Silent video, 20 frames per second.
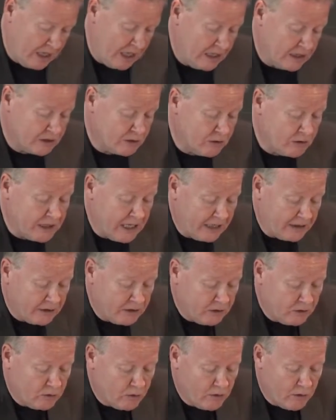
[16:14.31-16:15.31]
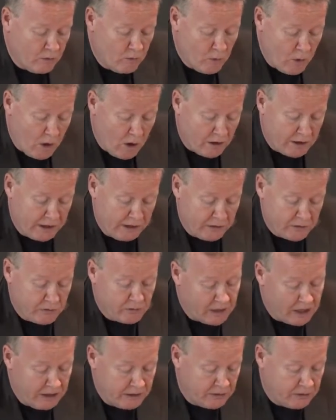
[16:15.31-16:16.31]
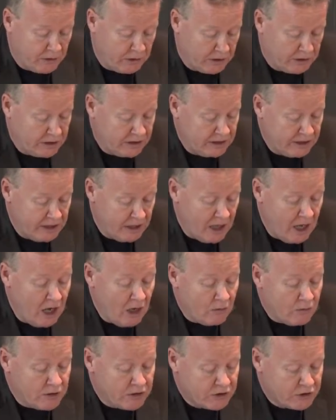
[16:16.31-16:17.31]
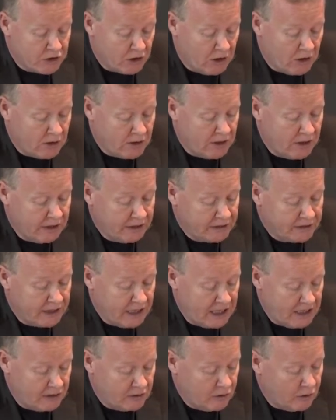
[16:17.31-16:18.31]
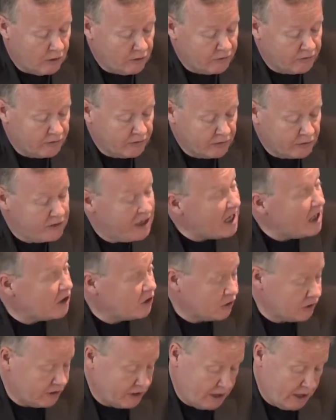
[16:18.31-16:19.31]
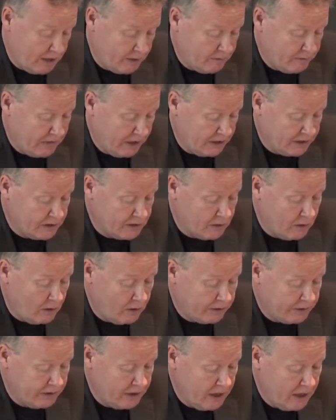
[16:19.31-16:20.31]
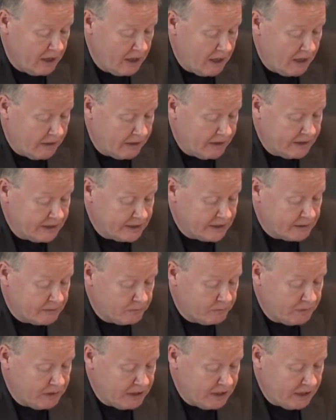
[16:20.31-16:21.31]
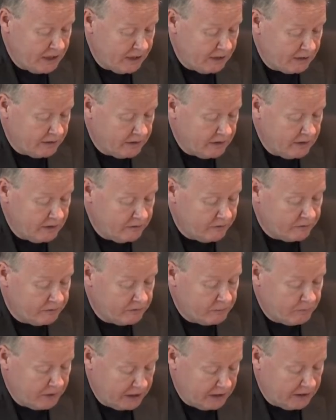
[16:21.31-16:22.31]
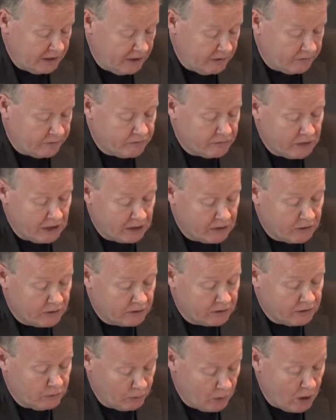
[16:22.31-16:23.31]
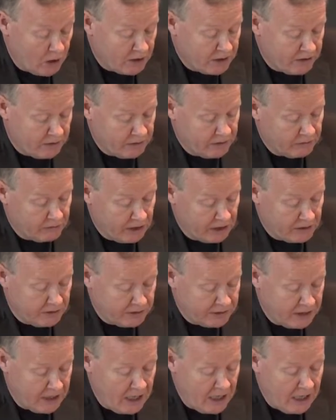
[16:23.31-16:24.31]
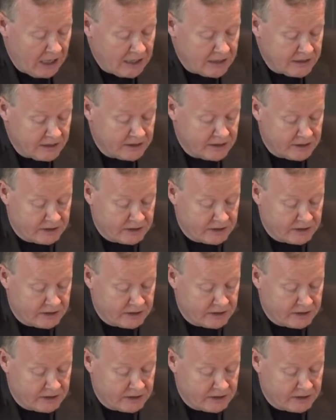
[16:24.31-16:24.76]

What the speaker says: is connected to the work entry internally with genre and date of creation time and so on. This BNF work record is